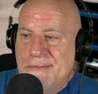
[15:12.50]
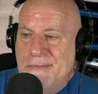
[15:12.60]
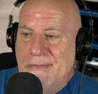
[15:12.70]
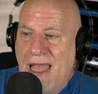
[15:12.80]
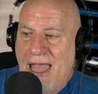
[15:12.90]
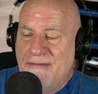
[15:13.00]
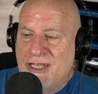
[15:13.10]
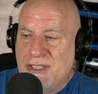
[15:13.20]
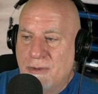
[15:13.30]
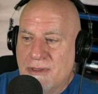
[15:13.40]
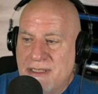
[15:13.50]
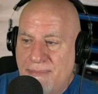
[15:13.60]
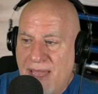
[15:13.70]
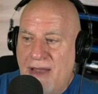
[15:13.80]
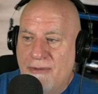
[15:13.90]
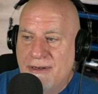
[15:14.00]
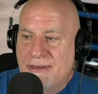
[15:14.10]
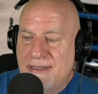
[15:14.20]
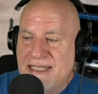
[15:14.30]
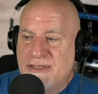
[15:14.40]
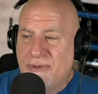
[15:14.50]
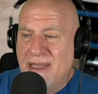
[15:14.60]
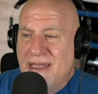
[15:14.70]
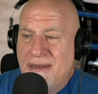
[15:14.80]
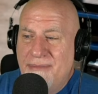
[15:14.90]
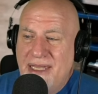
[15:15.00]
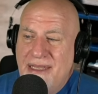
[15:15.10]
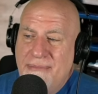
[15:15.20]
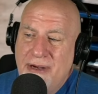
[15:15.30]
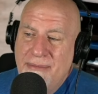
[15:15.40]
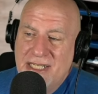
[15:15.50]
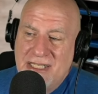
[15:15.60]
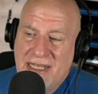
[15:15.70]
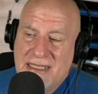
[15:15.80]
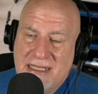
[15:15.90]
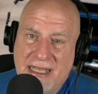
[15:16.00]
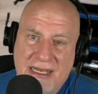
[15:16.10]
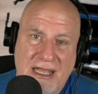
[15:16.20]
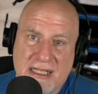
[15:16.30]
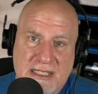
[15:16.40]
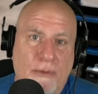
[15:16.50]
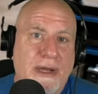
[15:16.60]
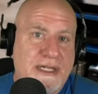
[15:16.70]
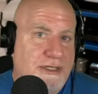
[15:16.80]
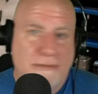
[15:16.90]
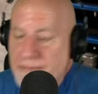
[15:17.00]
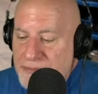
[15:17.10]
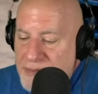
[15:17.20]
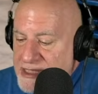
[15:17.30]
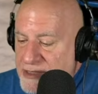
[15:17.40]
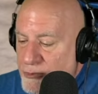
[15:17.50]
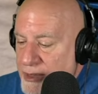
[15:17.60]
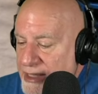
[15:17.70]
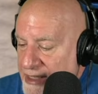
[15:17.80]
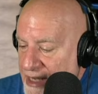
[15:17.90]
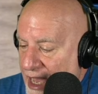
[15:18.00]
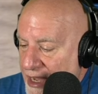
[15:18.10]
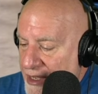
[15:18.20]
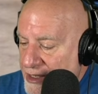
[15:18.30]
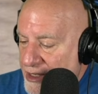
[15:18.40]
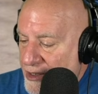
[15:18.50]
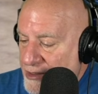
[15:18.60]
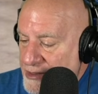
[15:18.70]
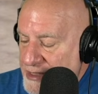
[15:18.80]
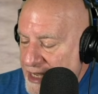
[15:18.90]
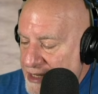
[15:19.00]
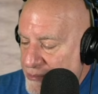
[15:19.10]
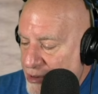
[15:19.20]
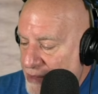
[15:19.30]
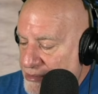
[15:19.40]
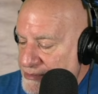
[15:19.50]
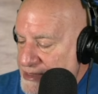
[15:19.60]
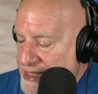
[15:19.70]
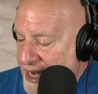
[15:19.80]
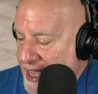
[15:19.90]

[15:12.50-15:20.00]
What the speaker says: have a short to power. It's really going to be pretty much inconsequential. It's really not going to cause any problems that I